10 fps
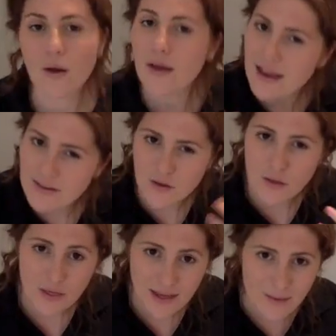Okay, so
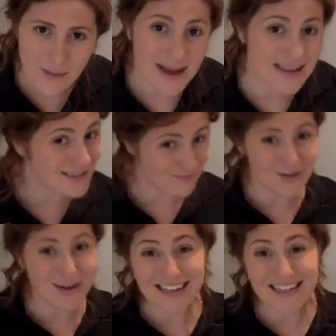think about, it's
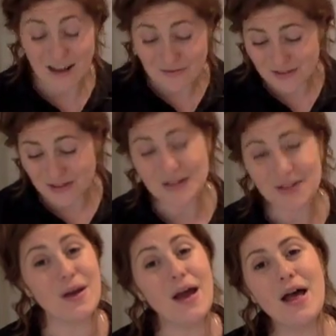really tough to do.
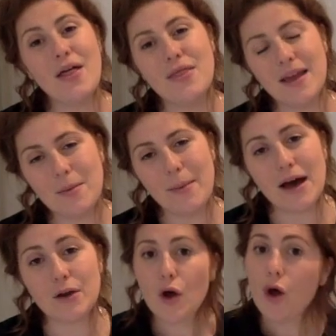Think
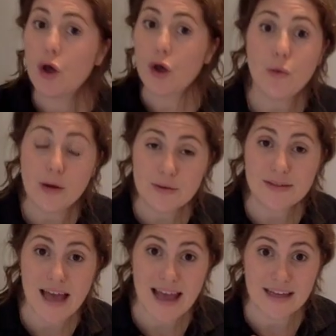about, who are you
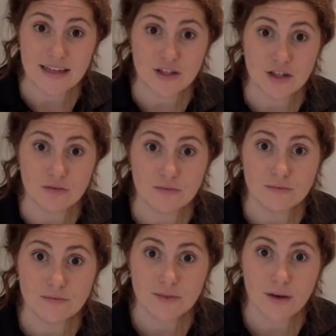saying it to?
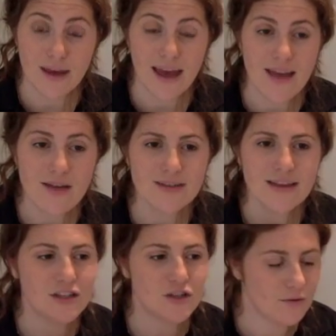Okay, are you
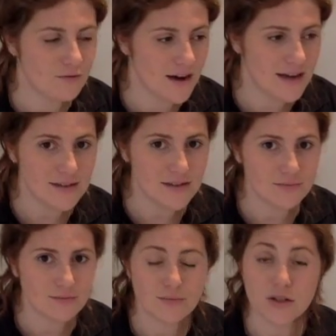saying it to a friend?
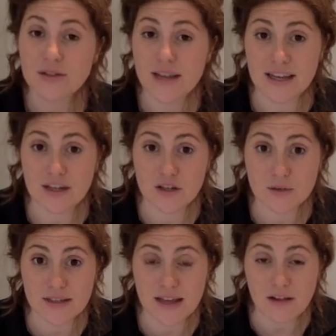Are You're saying it to
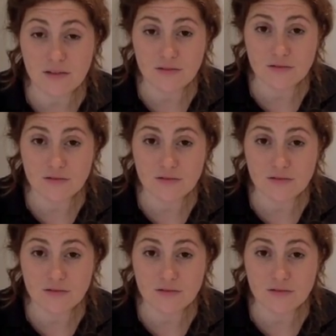yourself.